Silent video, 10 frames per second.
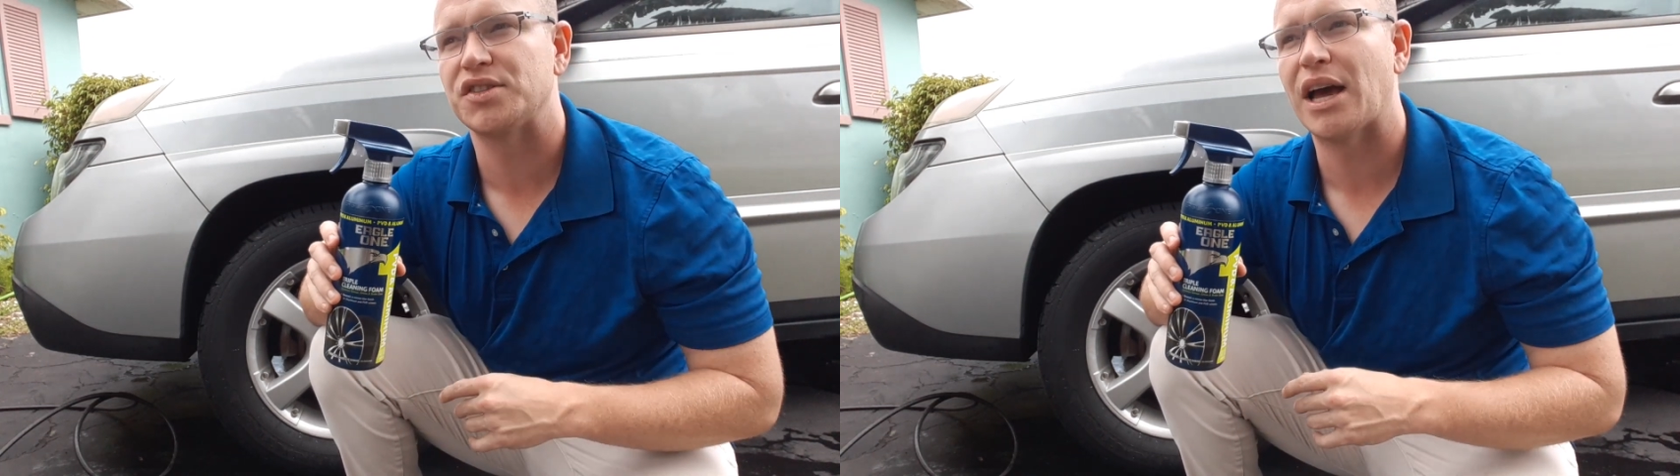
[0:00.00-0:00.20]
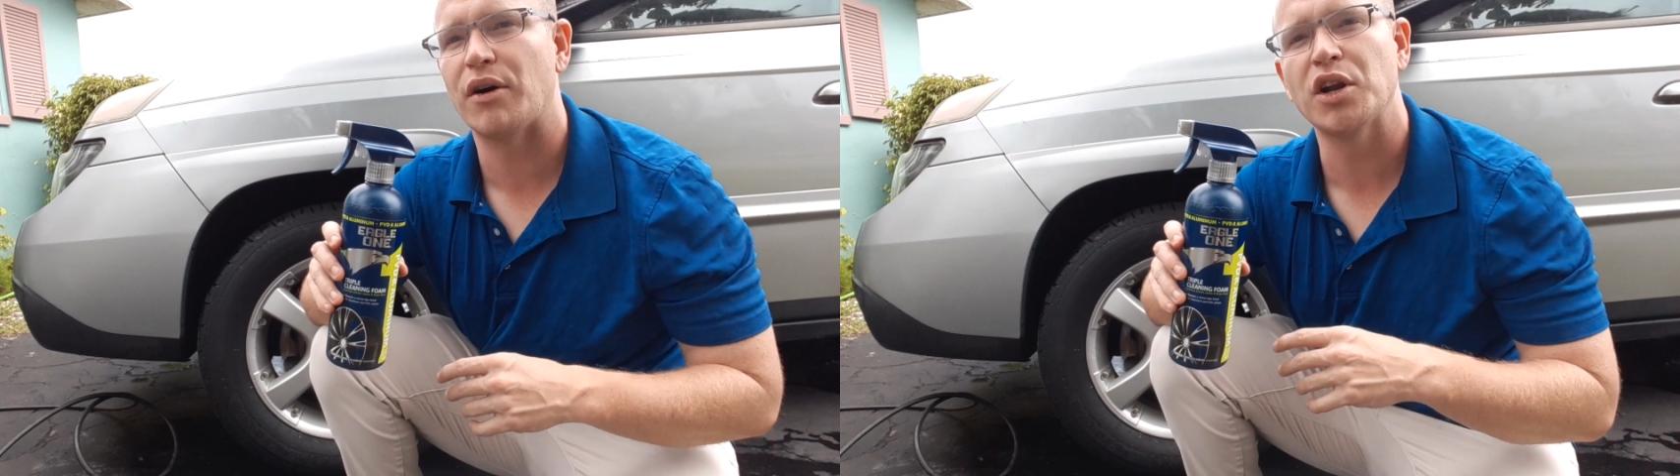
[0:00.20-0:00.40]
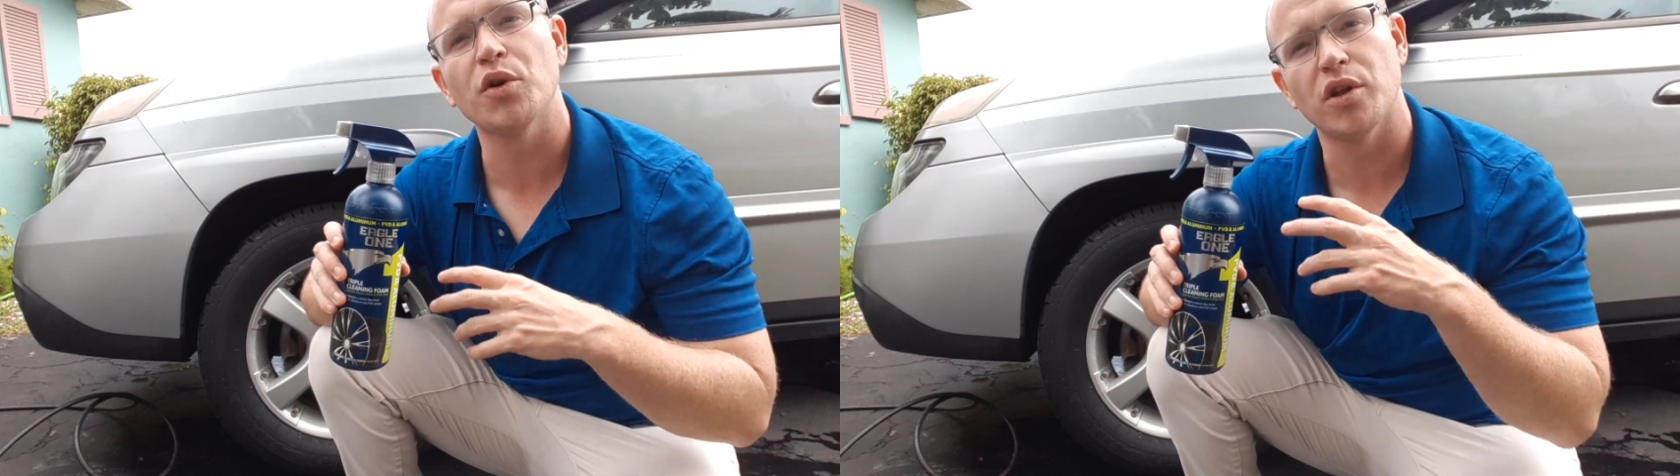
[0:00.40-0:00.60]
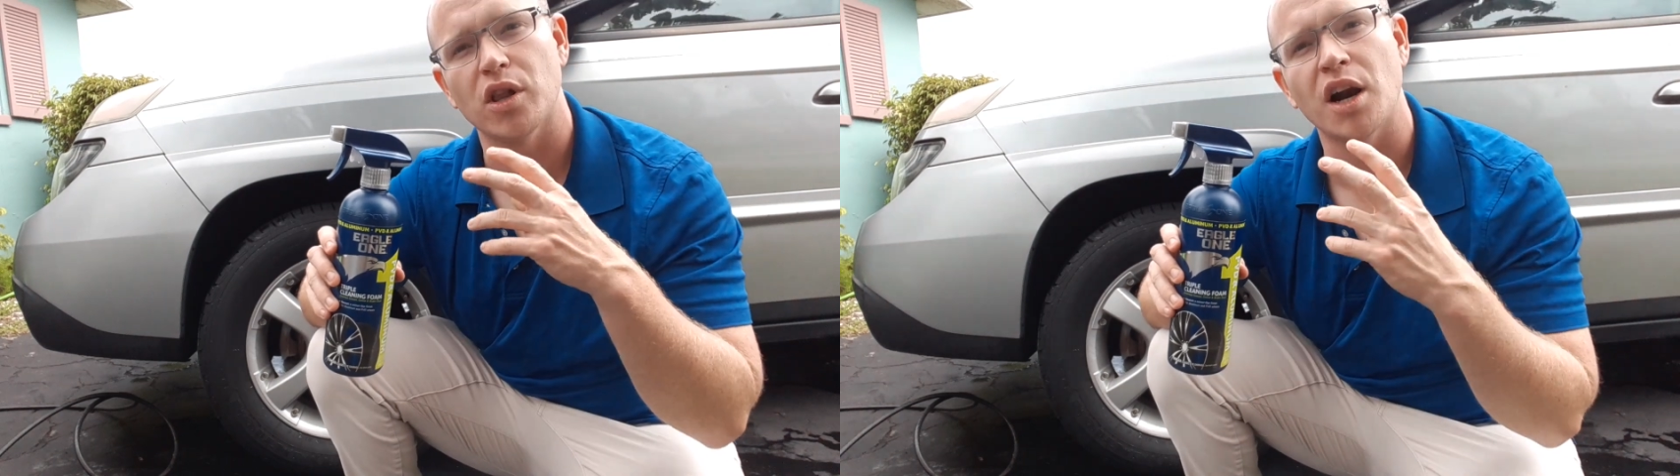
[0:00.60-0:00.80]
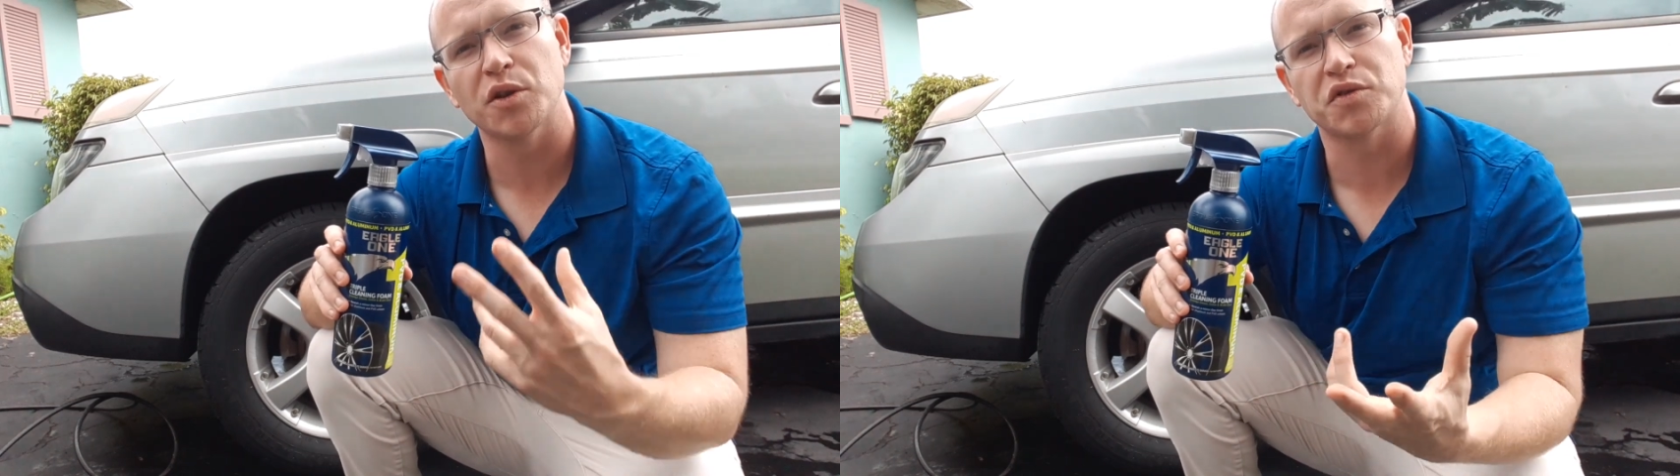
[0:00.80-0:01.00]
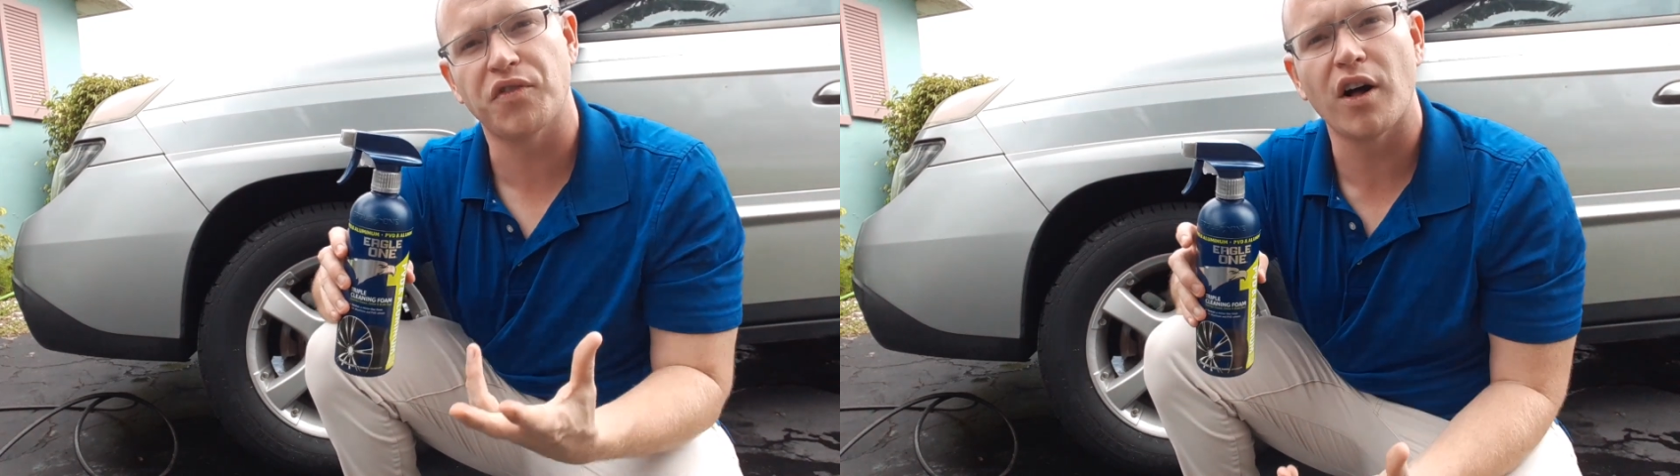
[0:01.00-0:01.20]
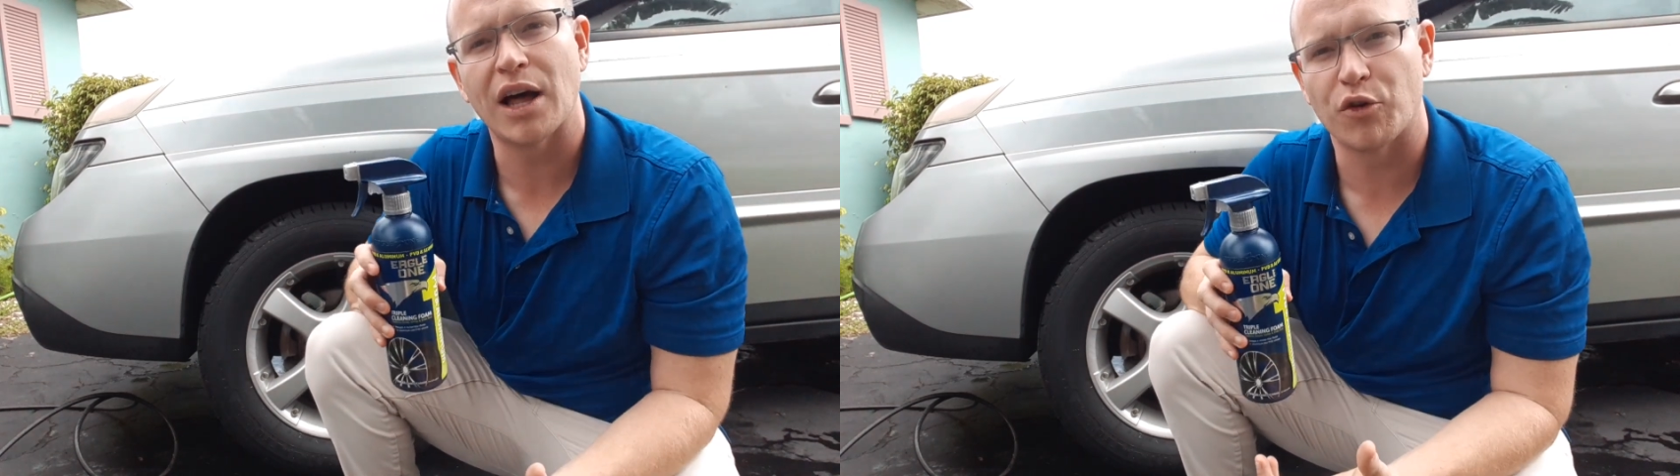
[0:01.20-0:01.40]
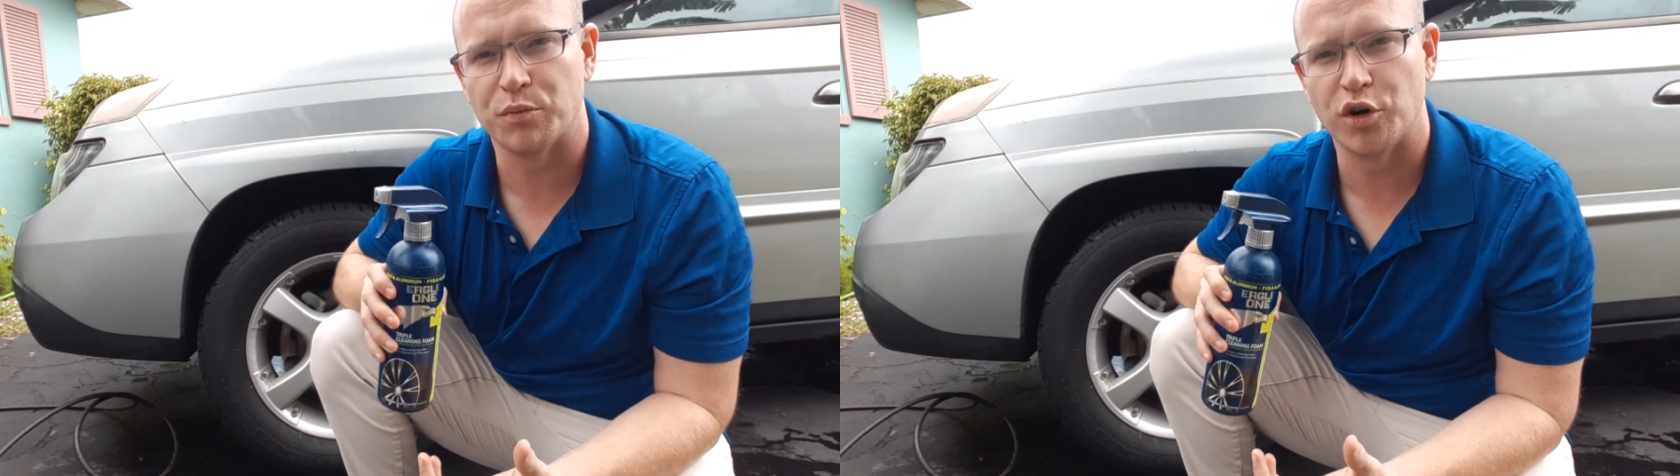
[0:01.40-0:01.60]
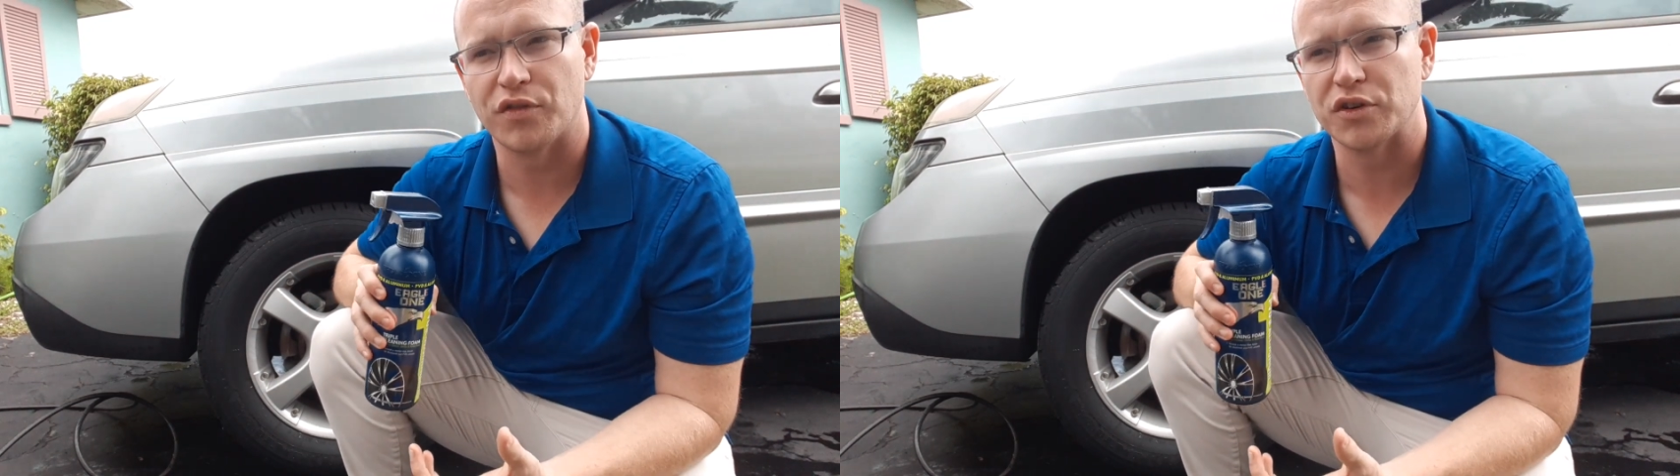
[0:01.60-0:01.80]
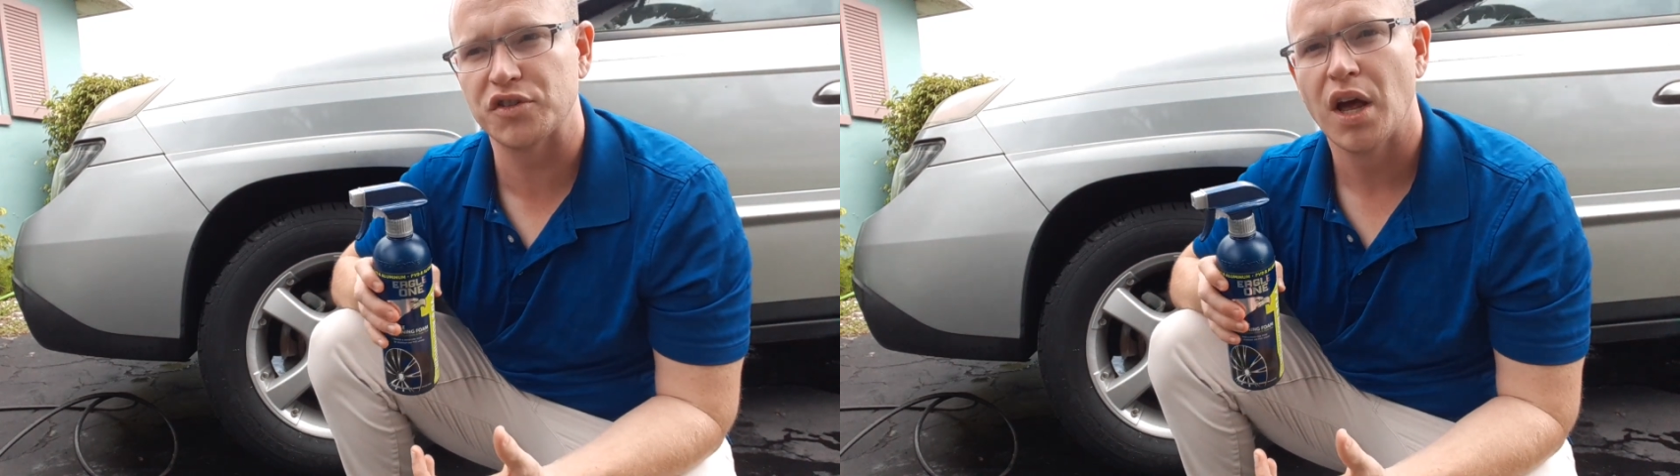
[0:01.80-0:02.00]
Now, I know that a lot of those fallout
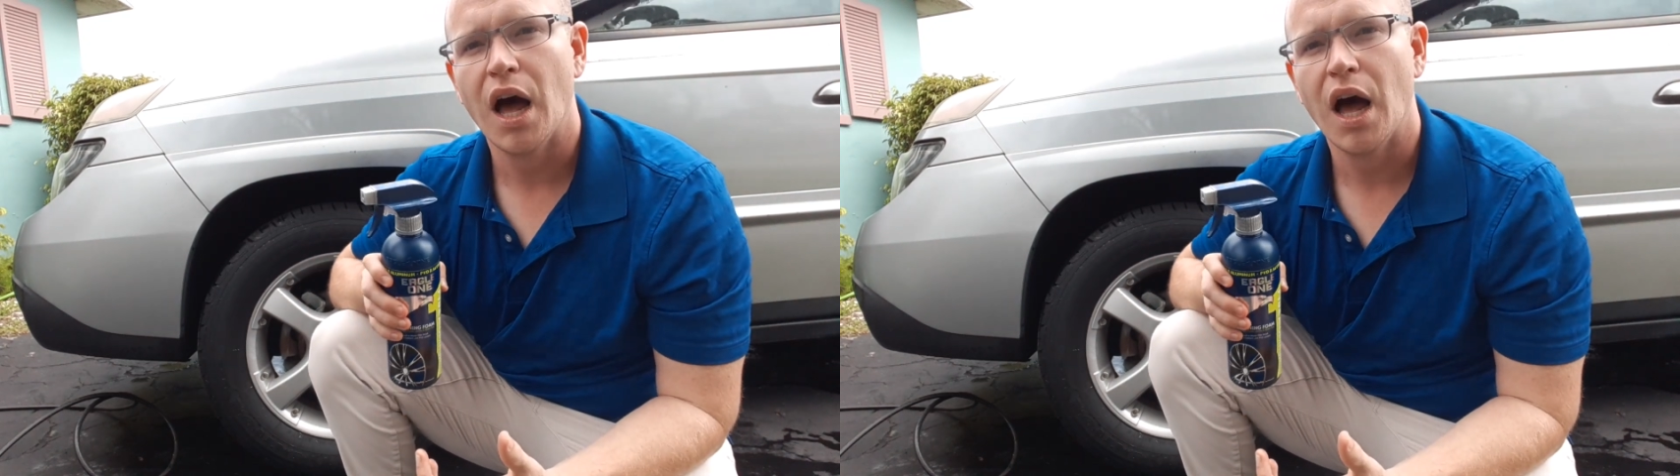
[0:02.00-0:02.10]
removers,